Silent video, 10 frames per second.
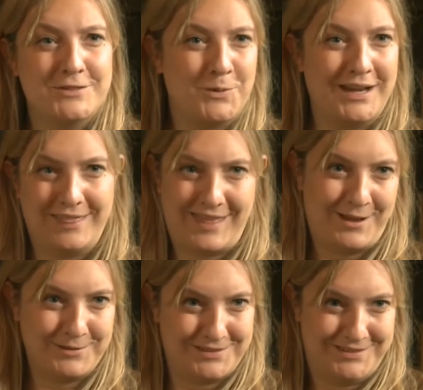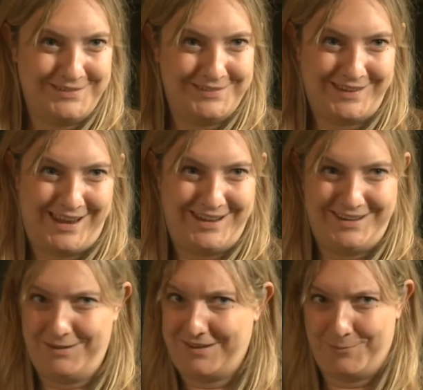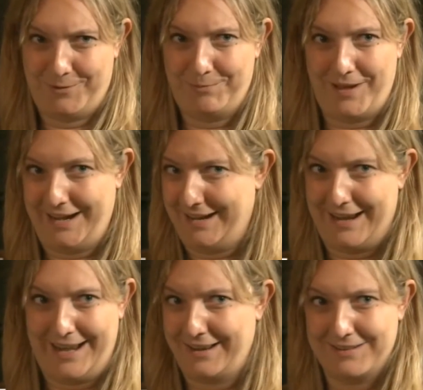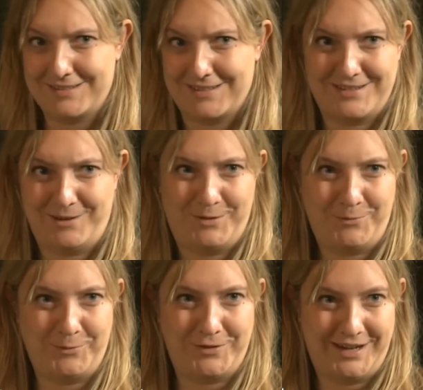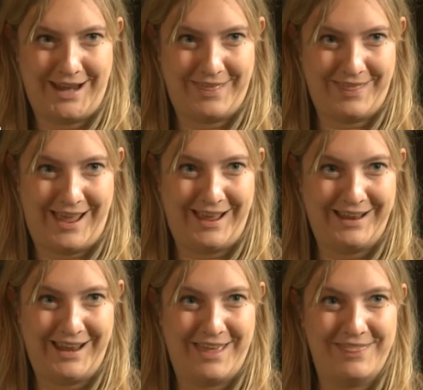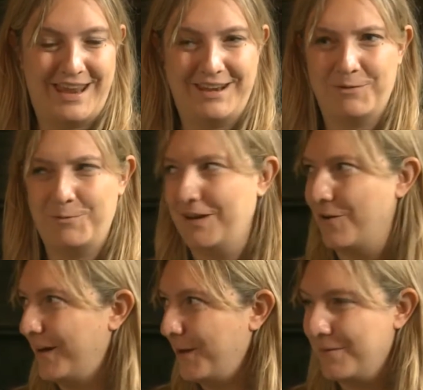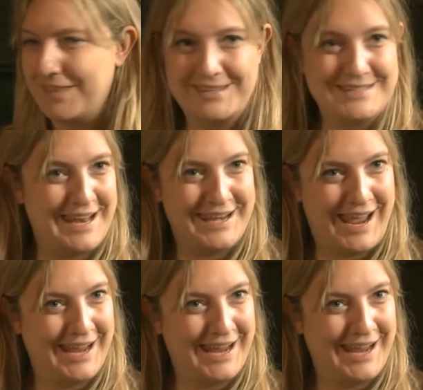for 20,000 and we're biting our nails assuming we wouldn't get that. And then we got it within 10